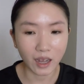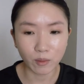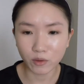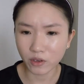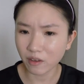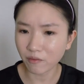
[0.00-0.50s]

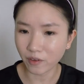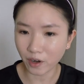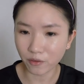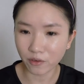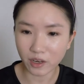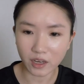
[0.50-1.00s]
I'm looking
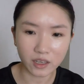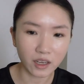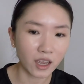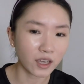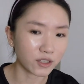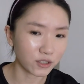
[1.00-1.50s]

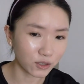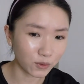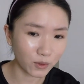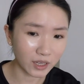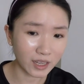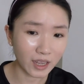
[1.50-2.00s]
very
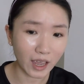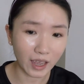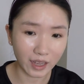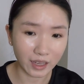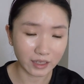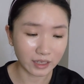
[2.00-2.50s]
dewy
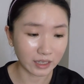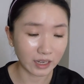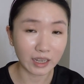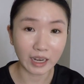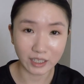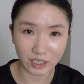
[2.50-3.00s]

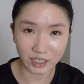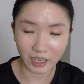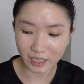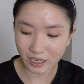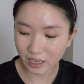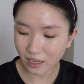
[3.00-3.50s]
and kind of
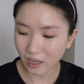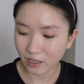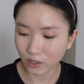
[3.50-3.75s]
shiny.